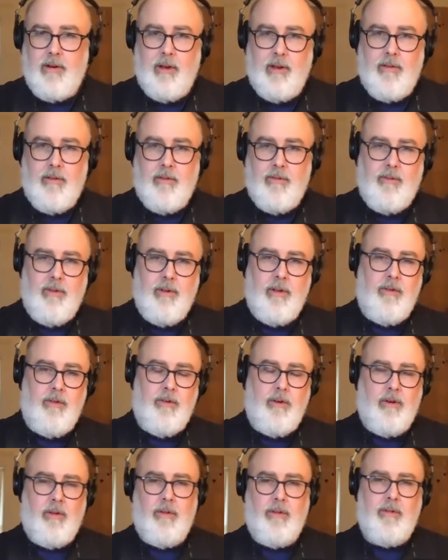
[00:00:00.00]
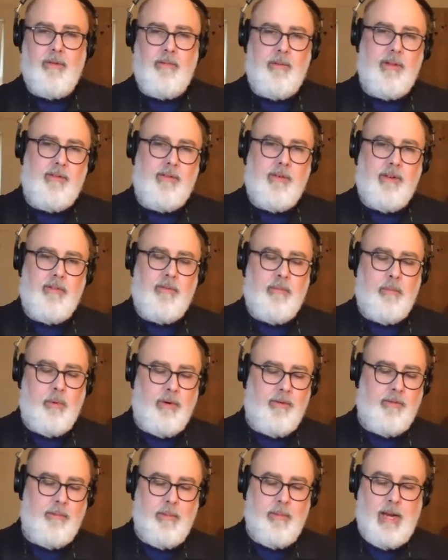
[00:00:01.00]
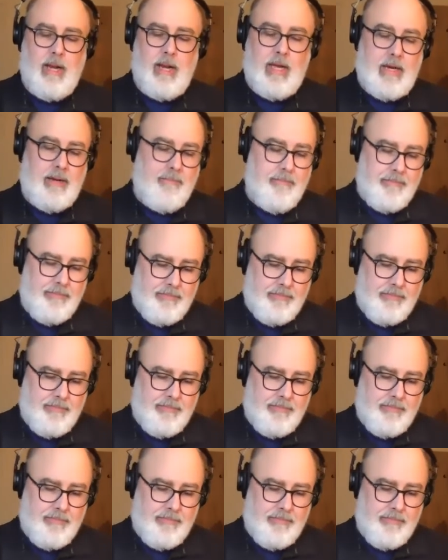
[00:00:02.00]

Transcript: in journalism that's like sports media.